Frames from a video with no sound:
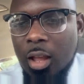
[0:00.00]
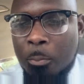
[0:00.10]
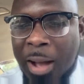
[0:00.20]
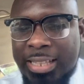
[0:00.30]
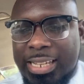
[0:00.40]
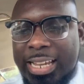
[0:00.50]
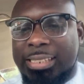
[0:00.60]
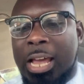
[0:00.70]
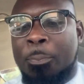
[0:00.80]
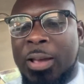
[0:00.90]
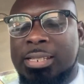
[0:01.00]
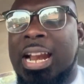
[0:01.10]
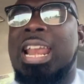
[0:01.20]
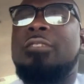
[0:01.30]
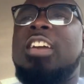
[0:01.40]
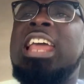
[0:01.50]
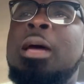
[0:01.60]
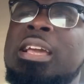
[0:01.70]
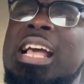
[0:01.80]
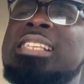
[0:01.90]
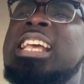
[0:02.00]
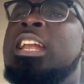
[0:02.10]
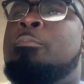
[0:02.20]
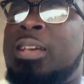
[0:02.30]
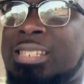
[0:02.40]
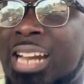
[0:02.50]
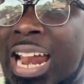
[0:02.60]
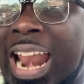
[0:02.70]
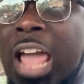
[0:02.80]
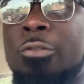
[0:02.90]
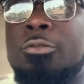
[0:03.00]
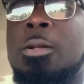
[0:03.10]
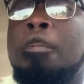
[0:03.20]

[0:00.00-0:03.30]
but it's her personal life and I can say in personal life